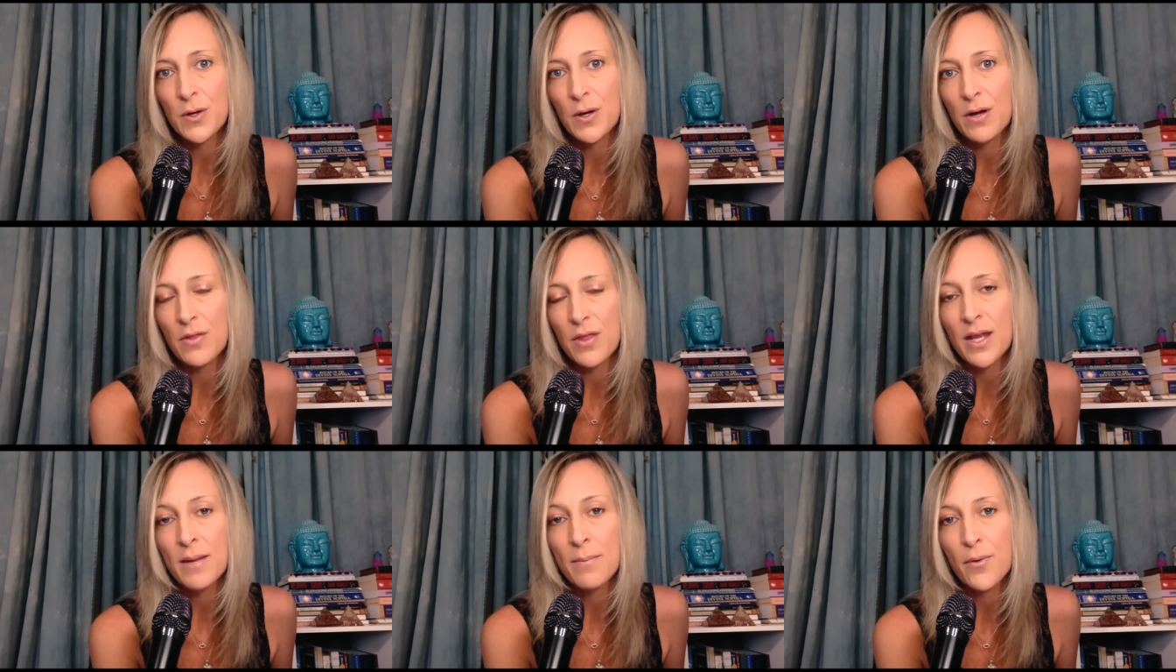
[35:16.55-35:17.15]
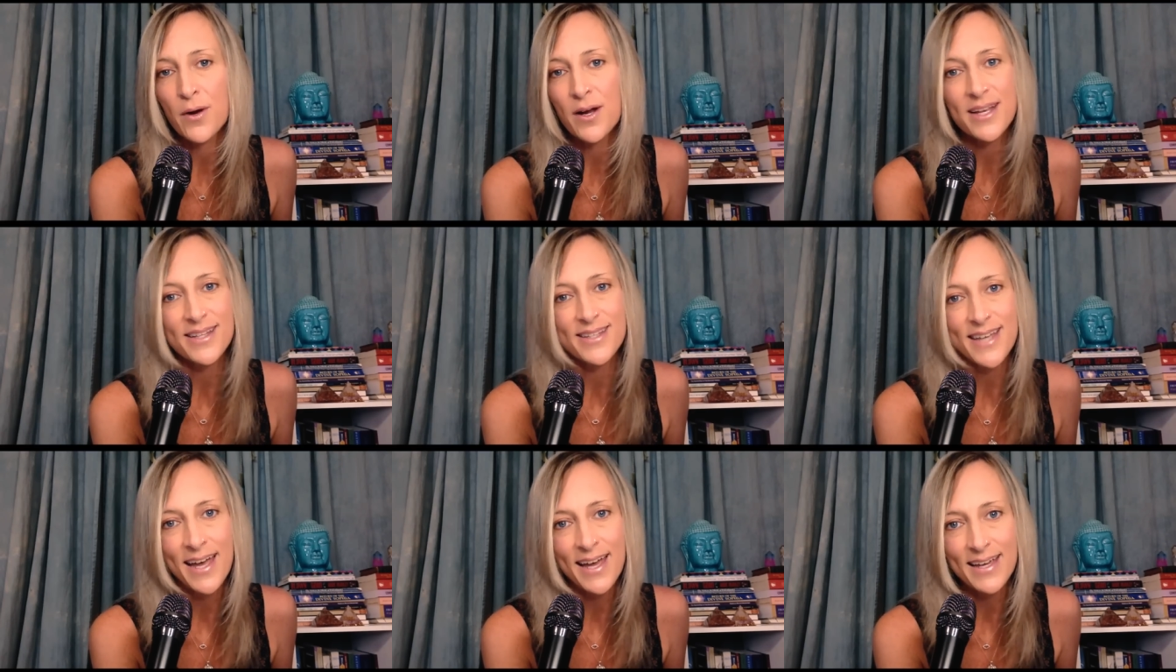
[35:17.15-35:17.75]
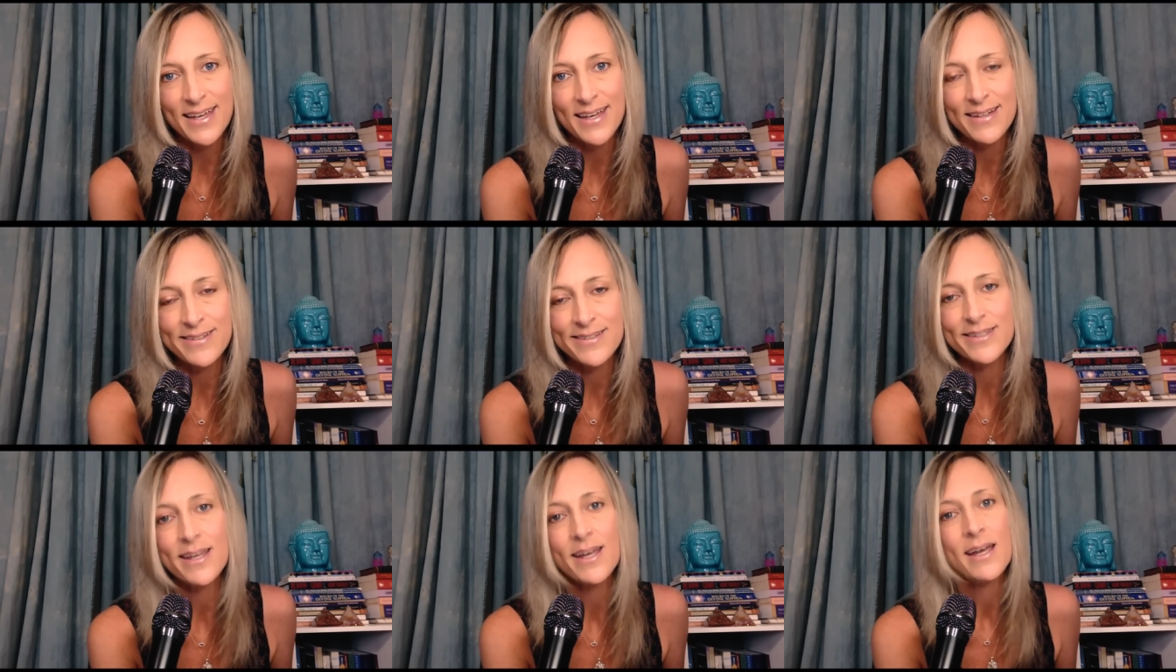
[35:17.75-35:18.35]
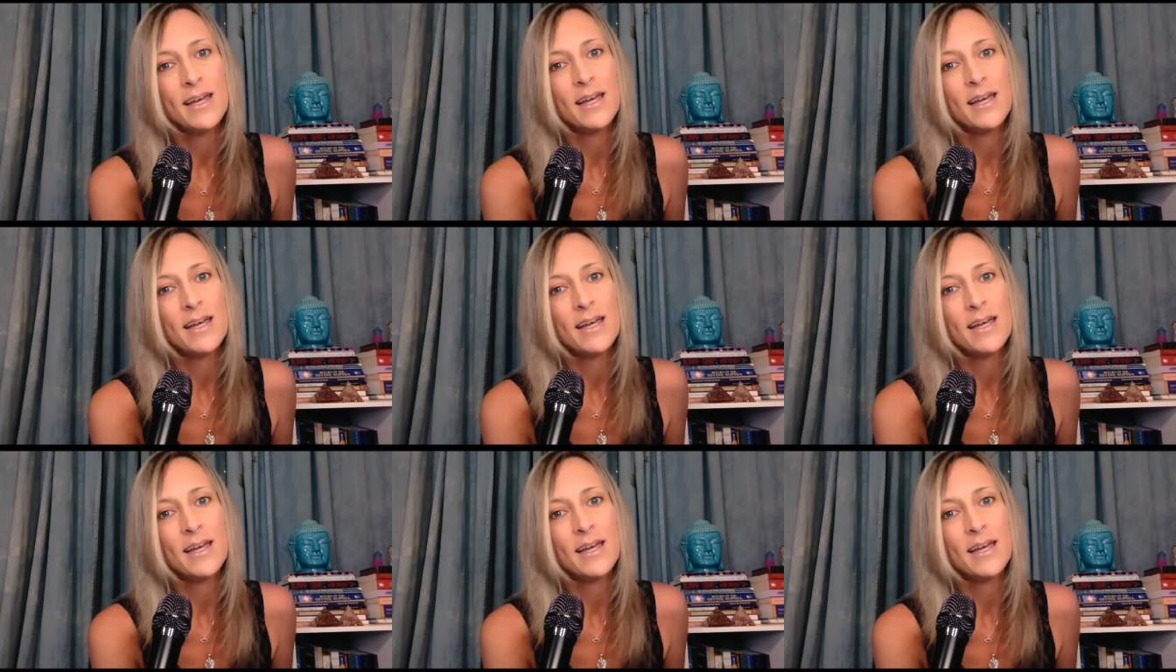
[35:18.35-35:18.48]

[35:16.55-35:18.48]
earth, any more Kentuckians